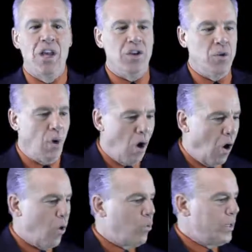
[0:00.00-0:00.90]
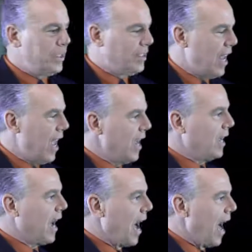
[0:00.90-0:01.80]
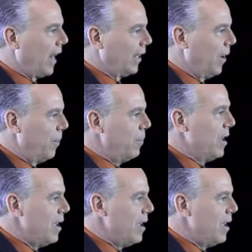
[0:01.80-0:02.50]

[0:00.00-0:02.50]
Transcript: you always say column